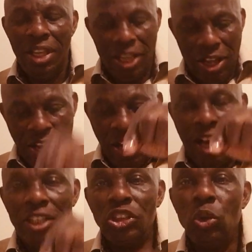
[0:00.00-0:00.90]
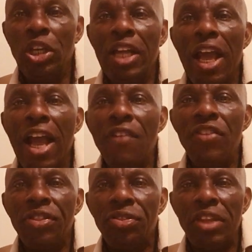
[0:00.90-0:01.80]
uh -huh, doing
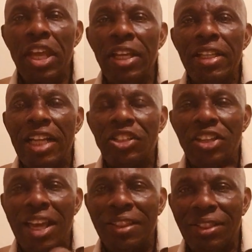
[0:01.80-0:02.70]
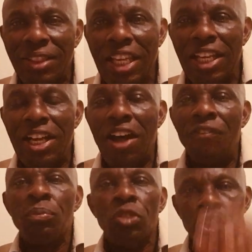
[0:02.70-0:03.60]
everything that you can think of
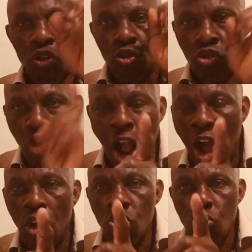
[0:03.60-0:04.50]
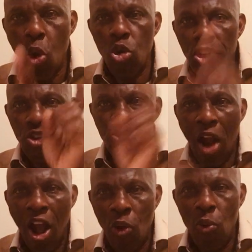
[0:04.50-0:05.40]
the wrong road, the
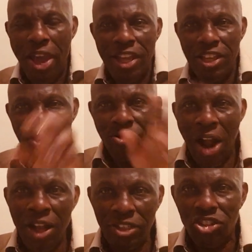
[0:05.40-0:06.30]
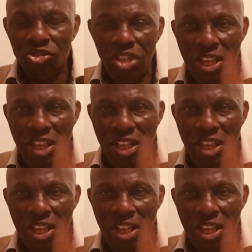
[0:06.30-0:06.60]
wrong way, the wrong street,